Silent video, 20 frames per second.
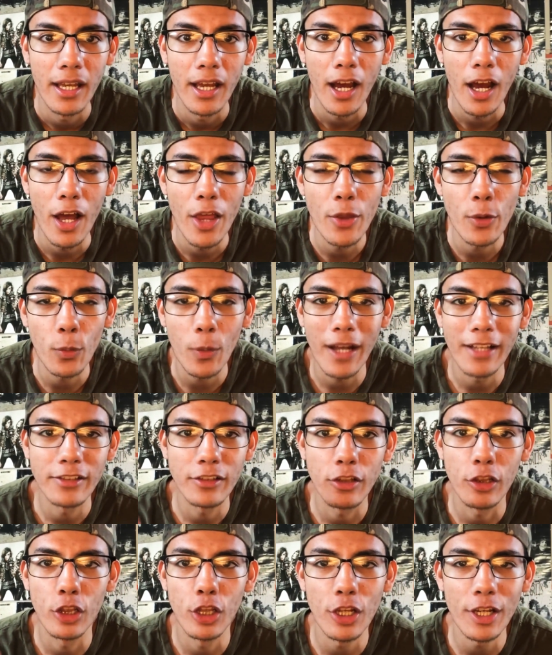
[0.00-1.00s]
Otherwise,
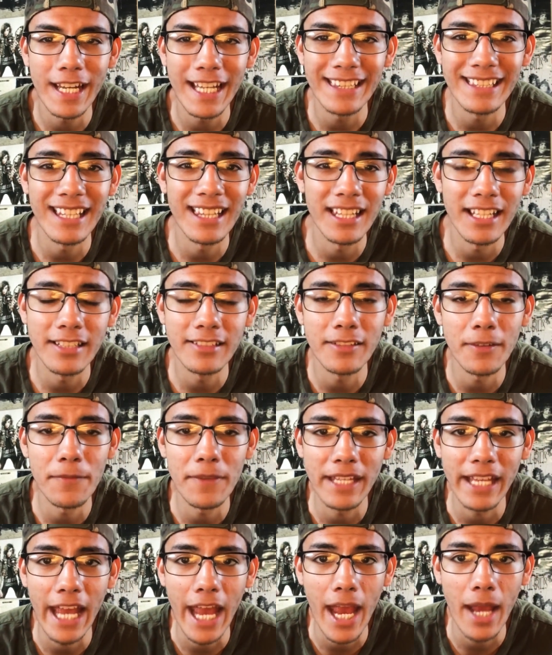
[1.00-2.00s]
look at the lens of
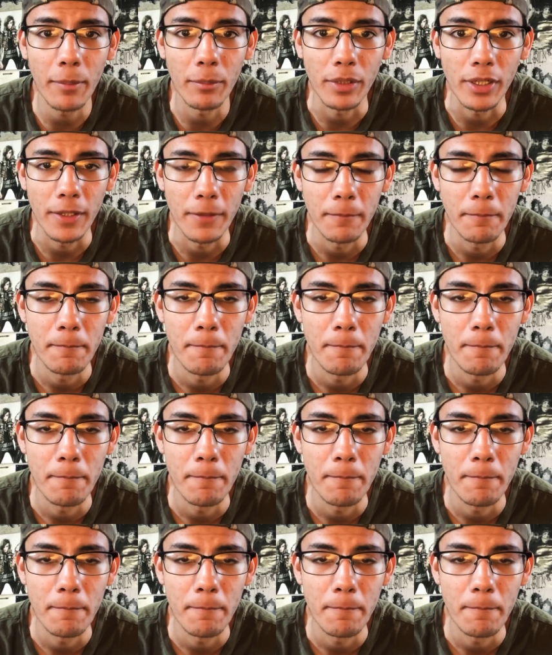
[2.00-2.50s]
the camera.